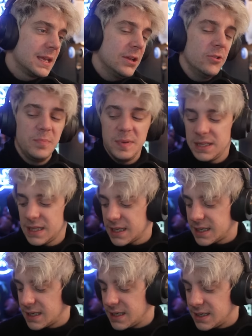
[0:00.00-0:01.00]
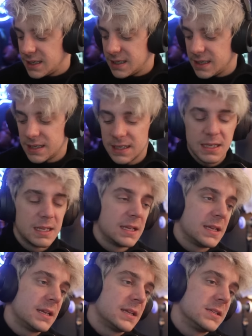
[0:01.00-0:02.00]
It'd be like a...
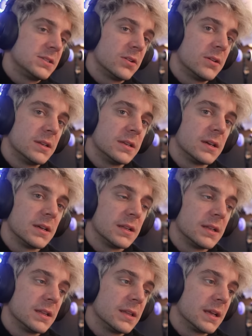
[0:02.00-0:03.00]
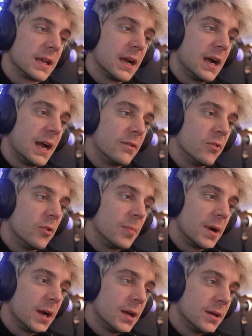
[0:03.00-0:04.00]
turn into like
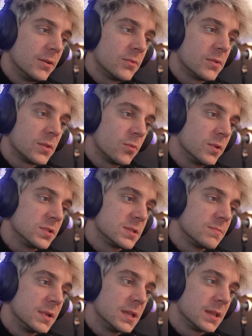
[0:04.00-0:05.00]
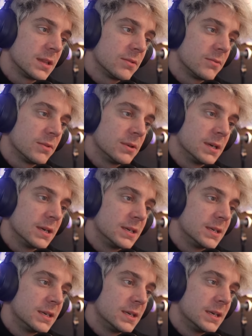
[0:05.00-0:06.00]
iRobot with Will Smith,
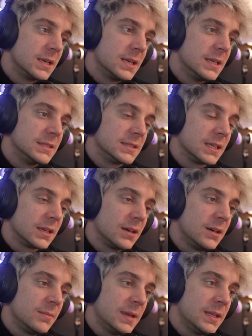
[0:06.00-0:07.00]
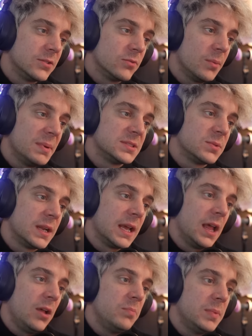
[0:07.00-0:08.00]
where it's like, oh man, the robots want to
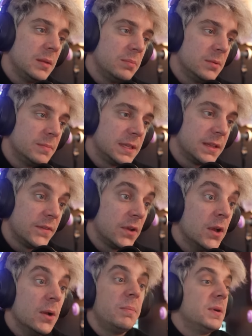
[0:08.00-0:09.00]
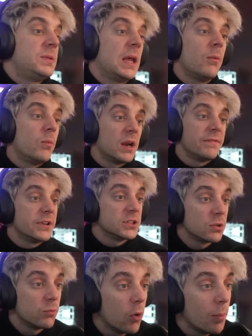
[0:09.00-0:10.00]
help people, but then what if
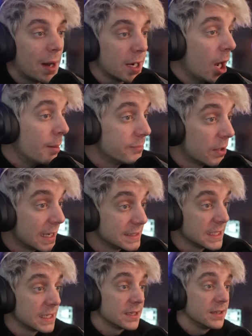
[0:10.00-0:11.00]
there's a robot uprising?